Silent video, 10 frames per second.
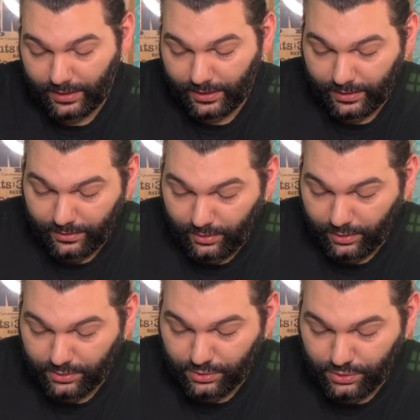
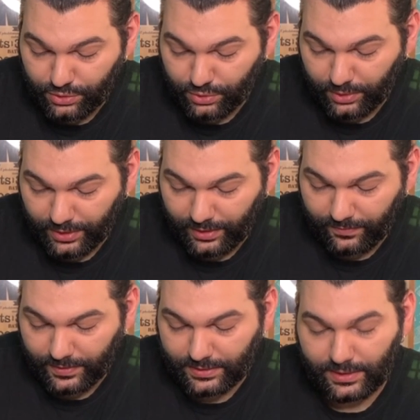not sure if
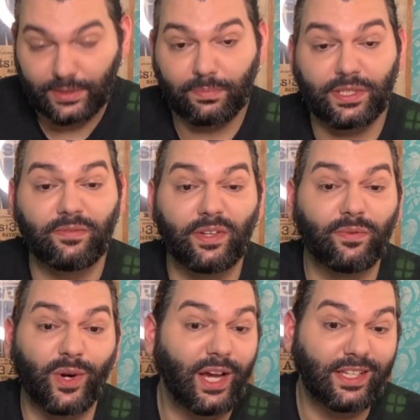it's a specific
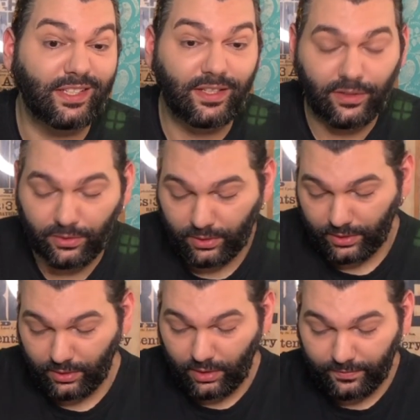variety or
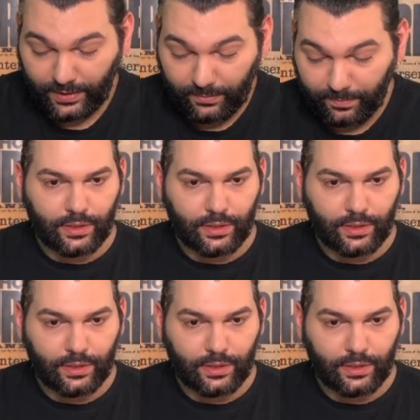all of them.